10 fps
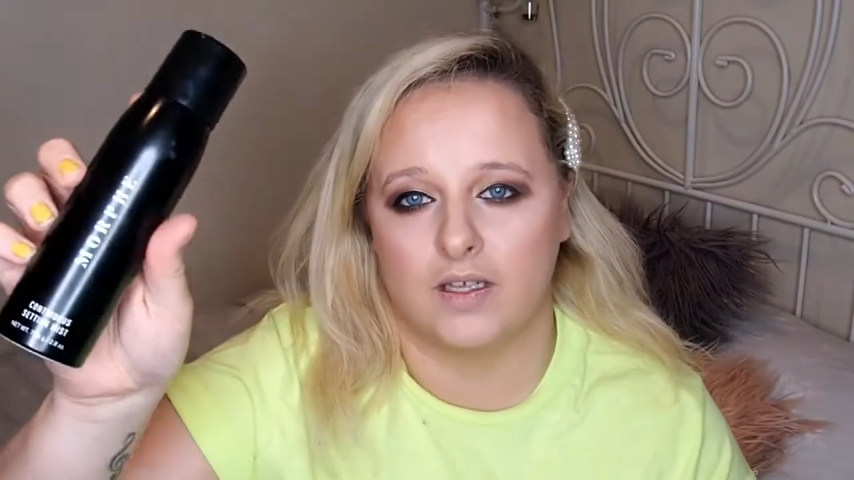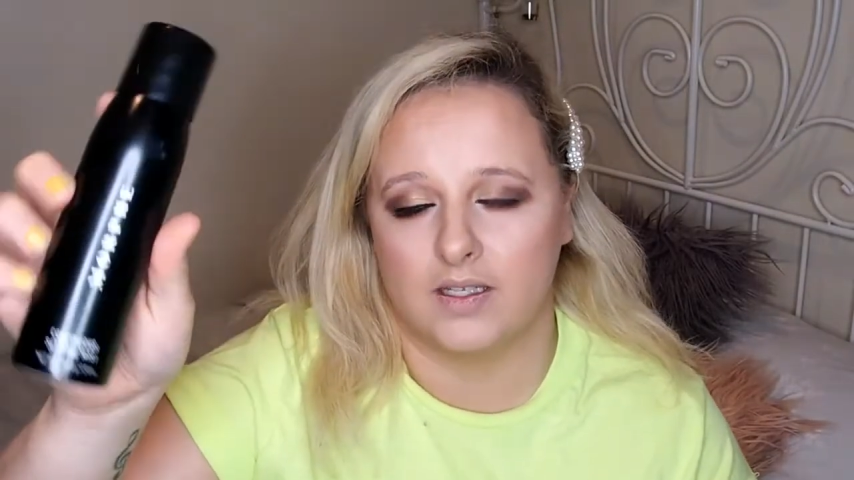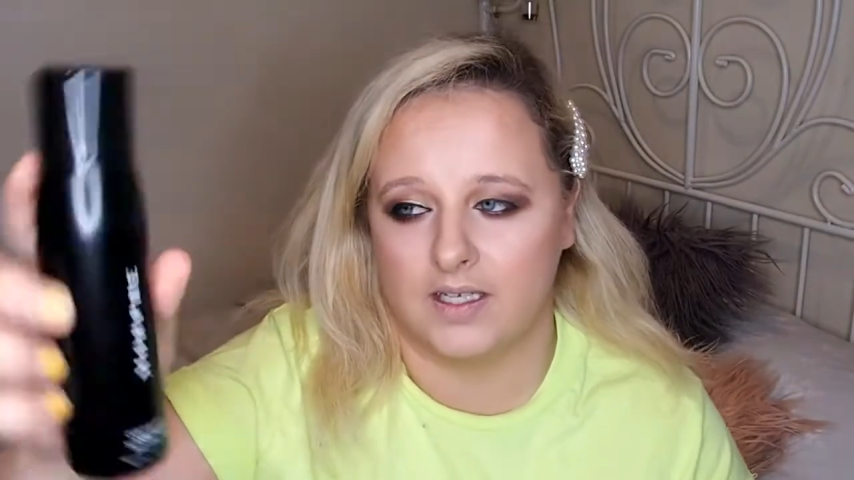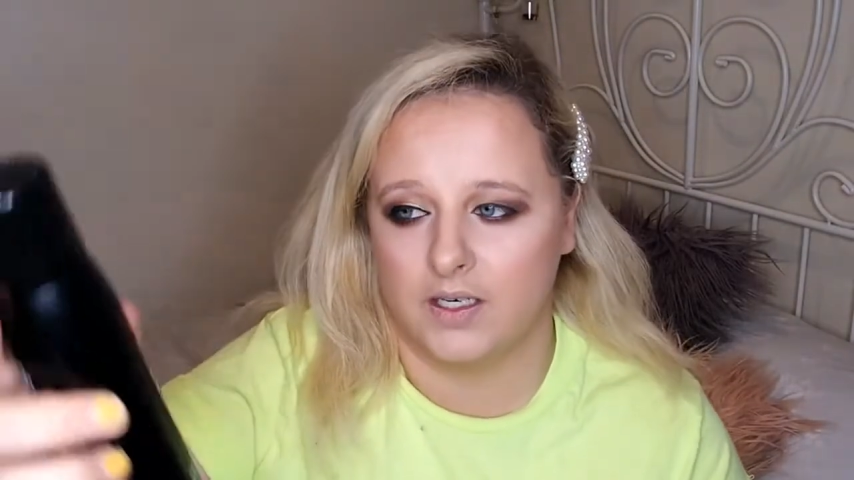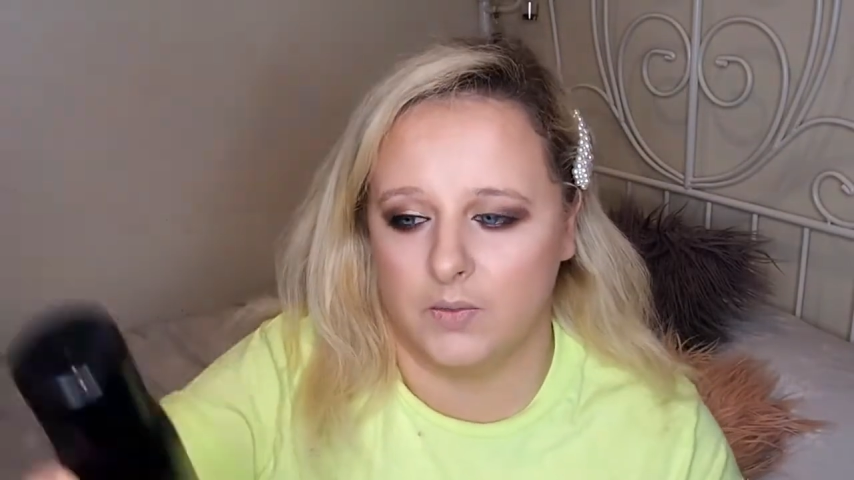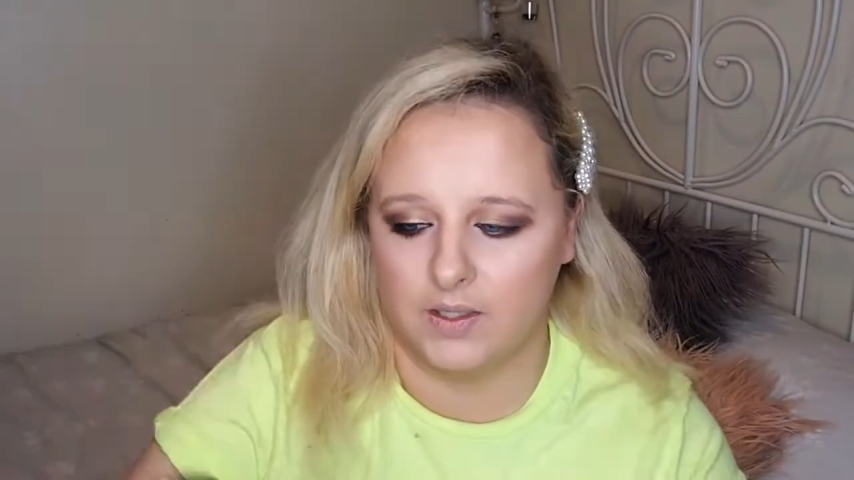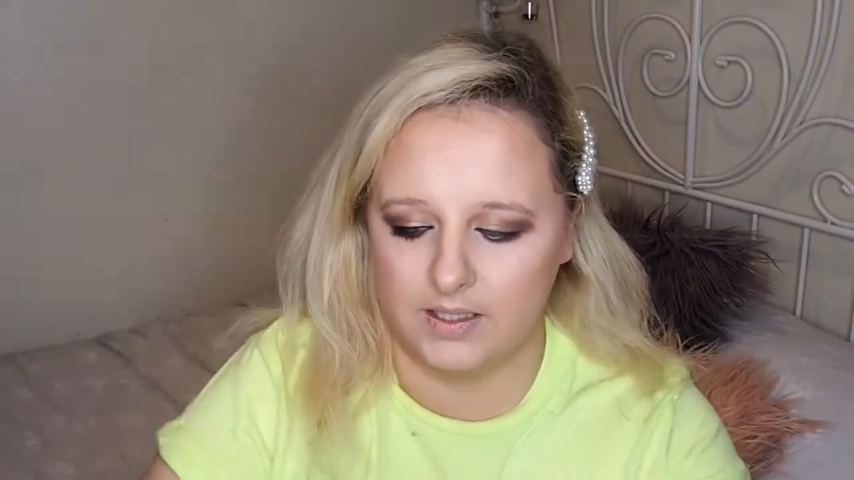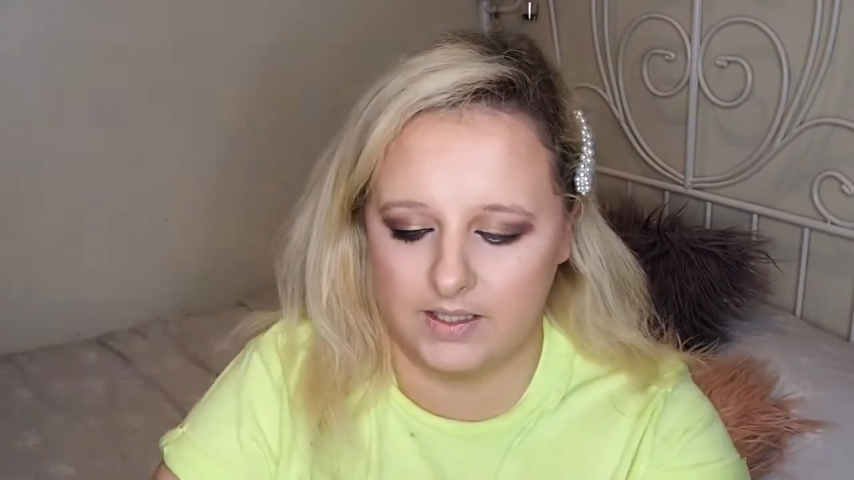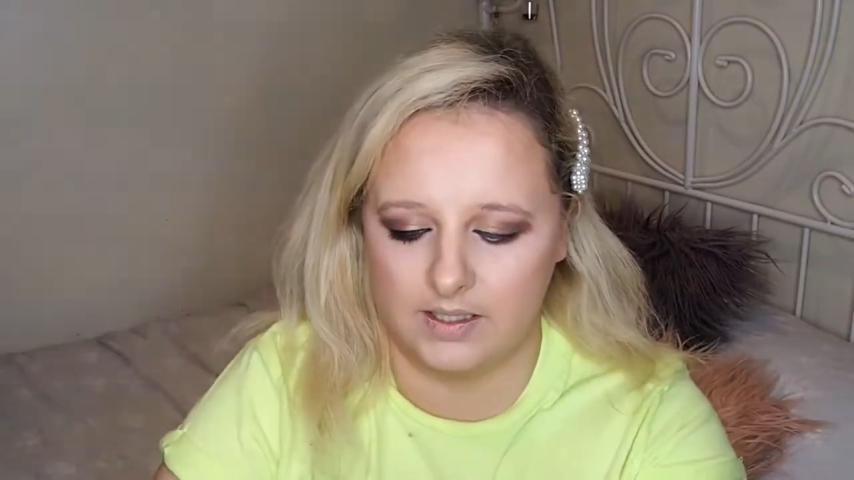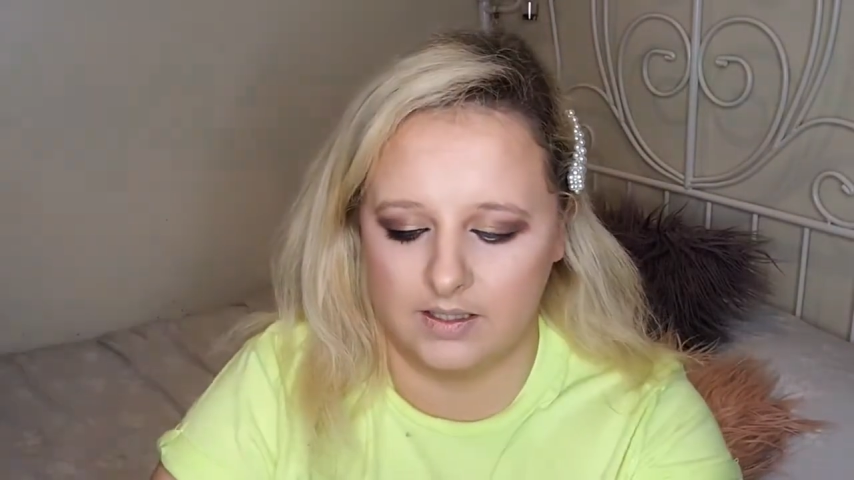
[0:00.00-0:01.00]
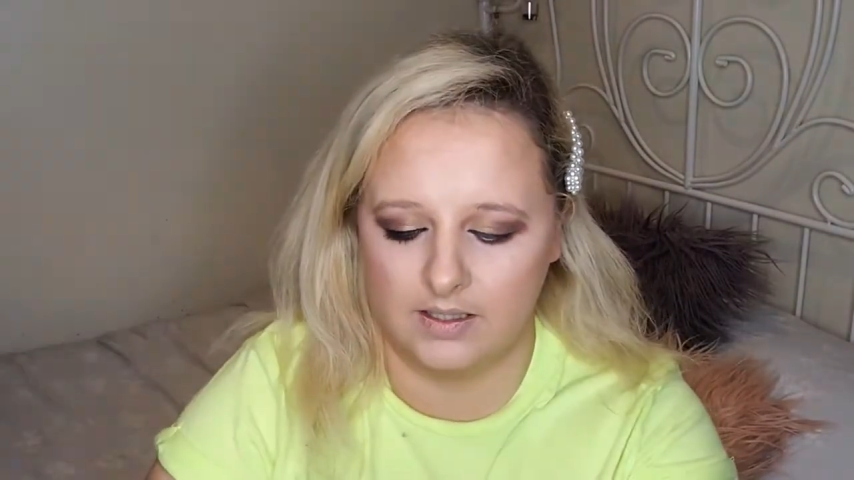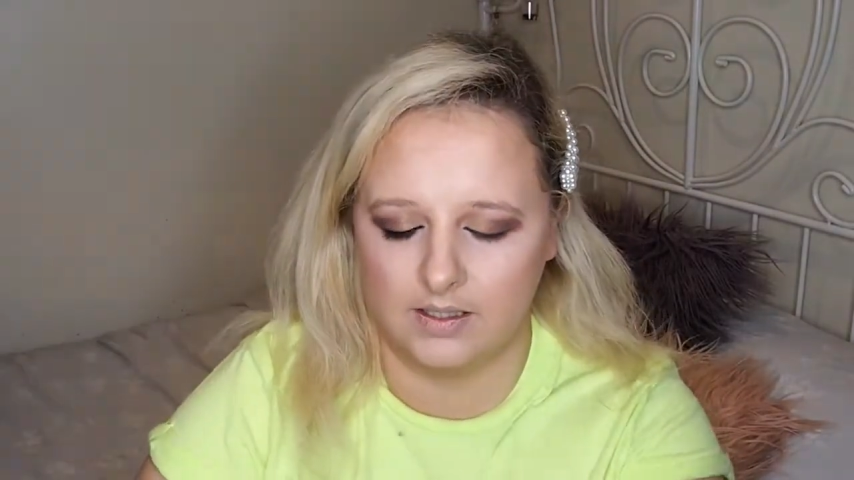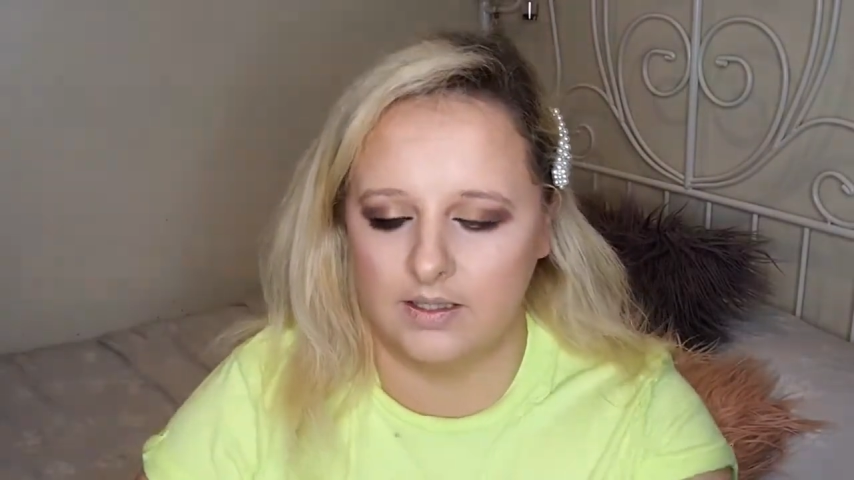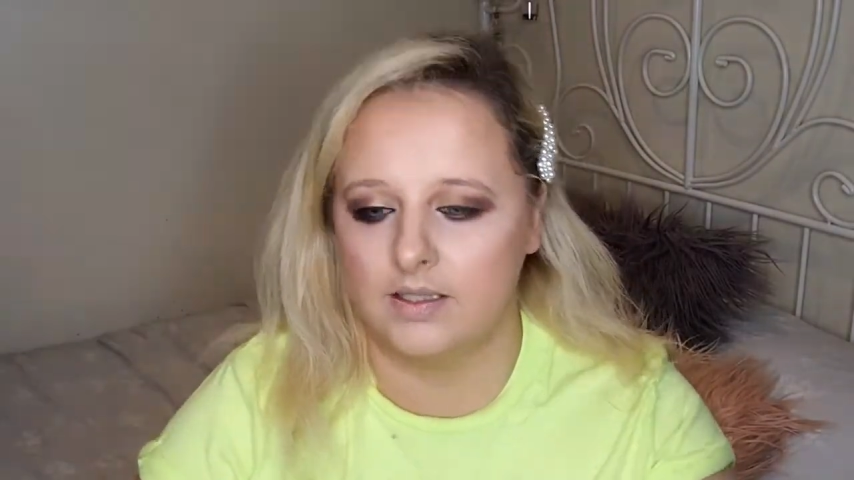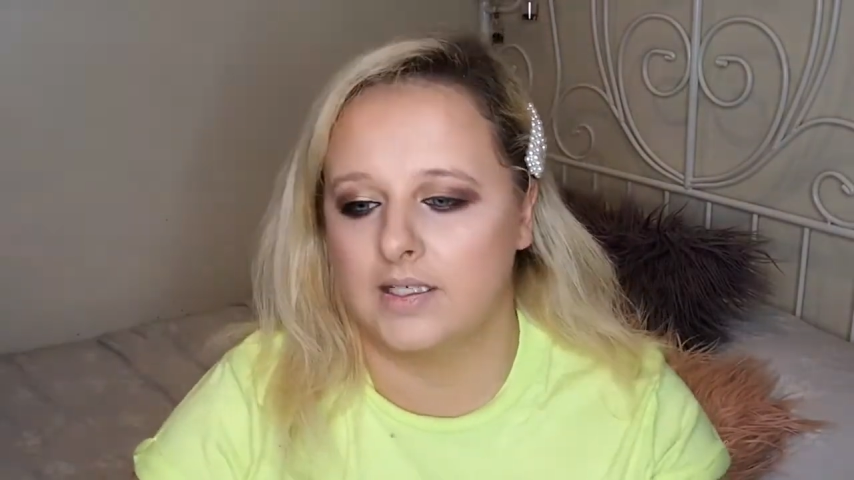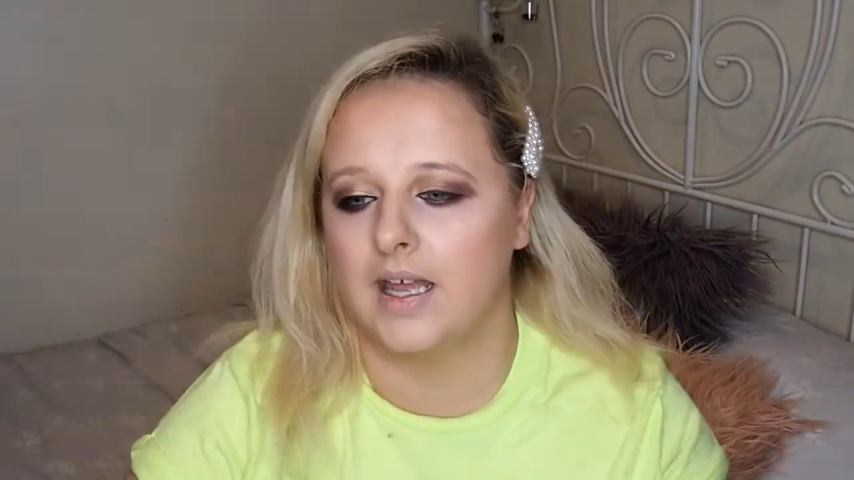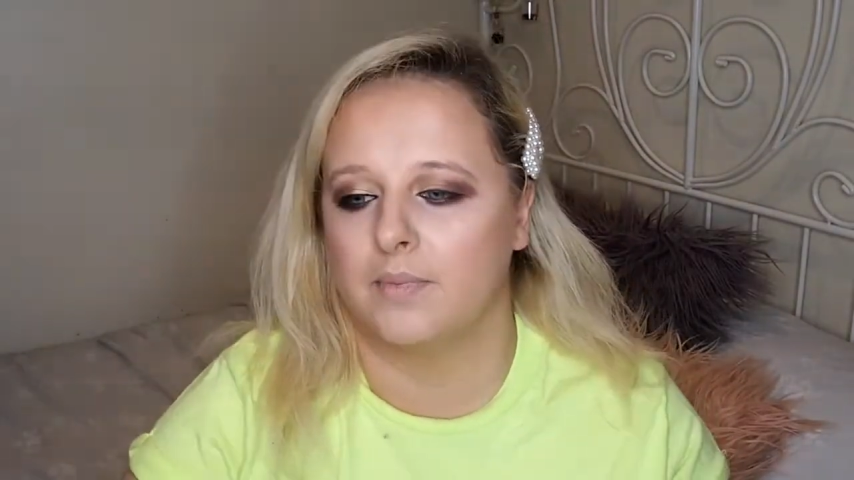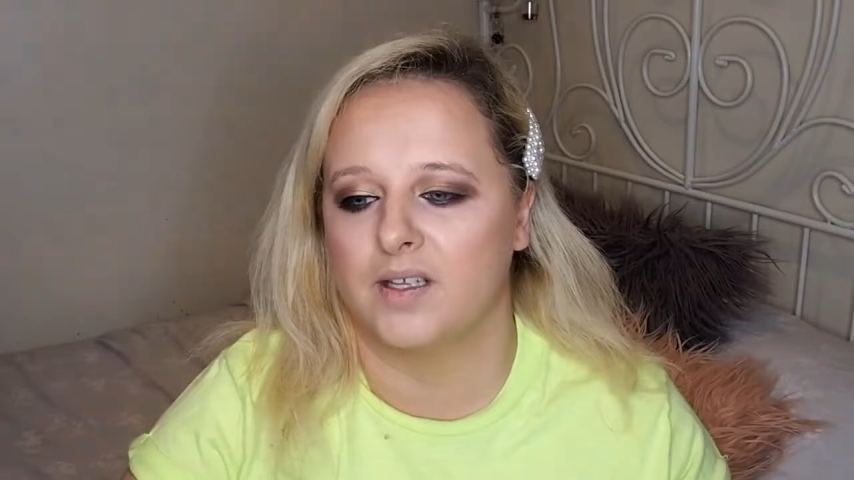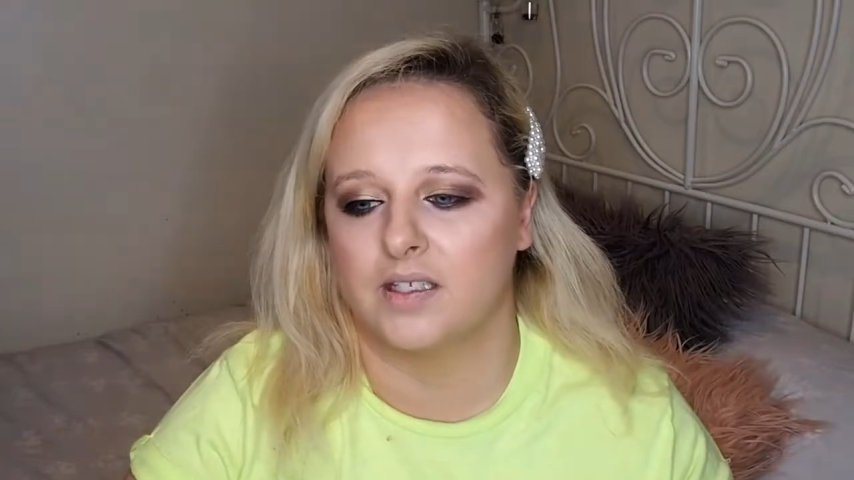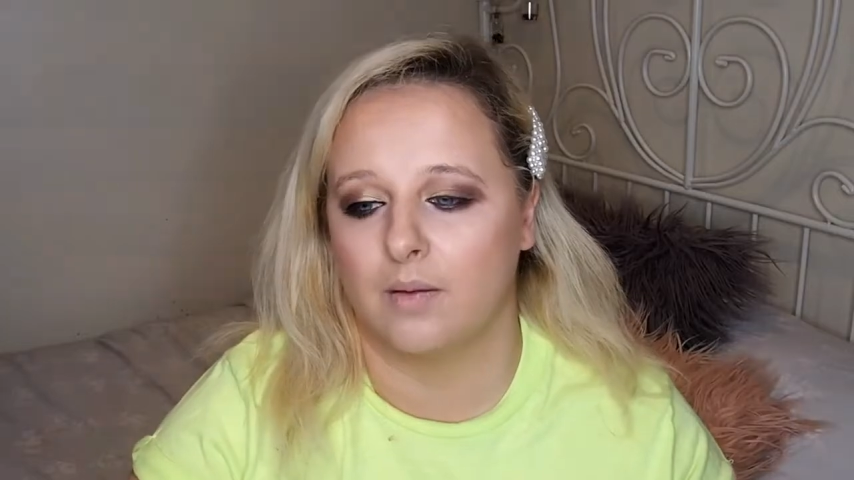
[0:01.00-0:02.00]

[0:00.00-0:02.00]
Continuous Setting Mist.